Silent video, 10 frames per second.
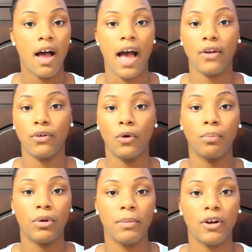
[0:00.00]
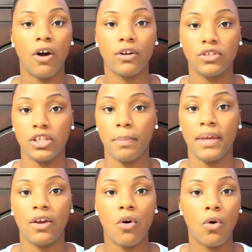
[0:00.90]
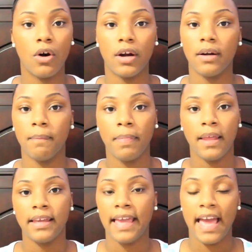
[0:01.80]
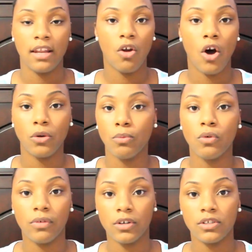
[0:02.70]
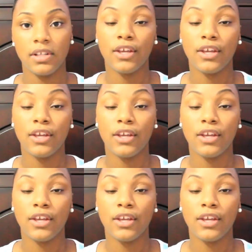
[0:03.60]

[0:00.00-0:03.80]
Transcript: I don't know, Premier Auto Shipping or Canon Auto Movers.